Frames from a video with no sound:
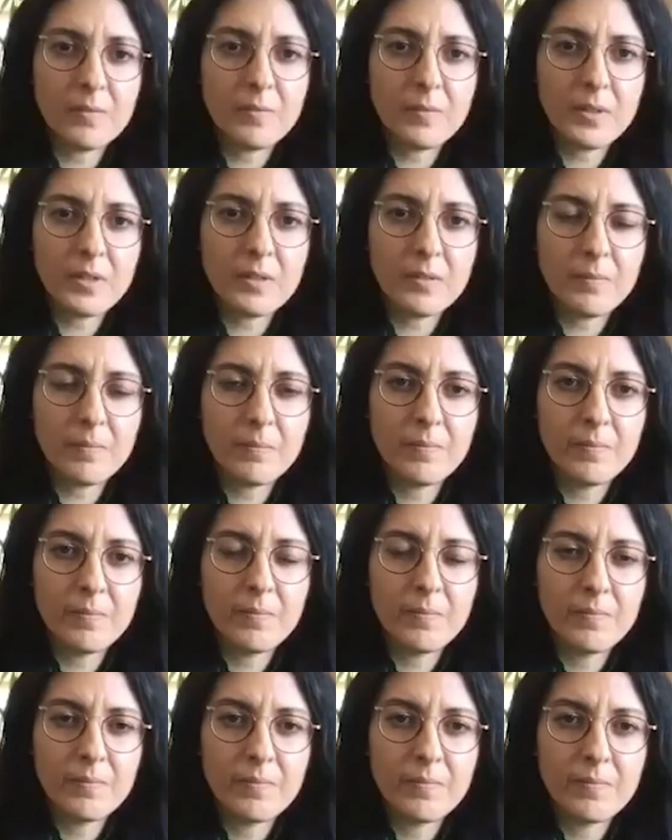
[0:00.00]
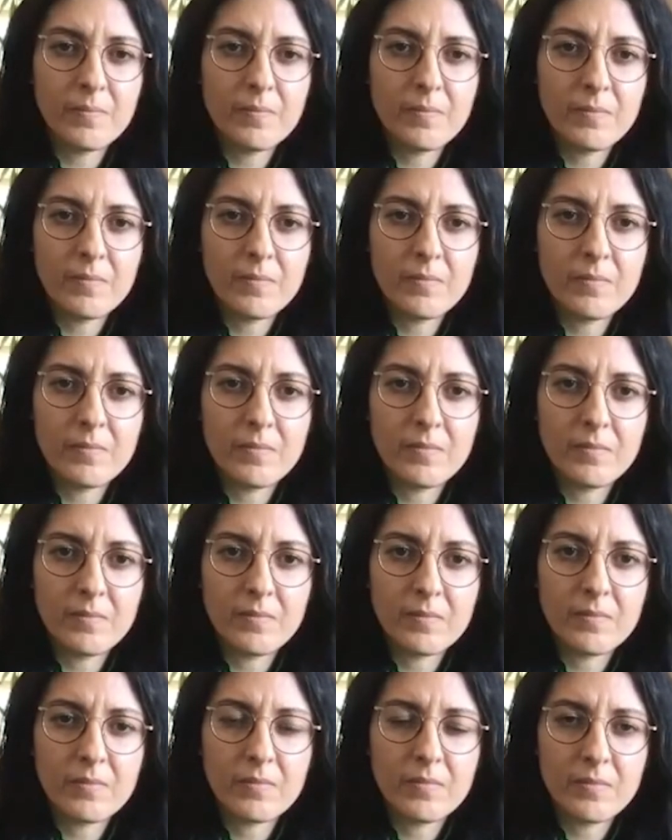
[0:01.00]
So mainly these works are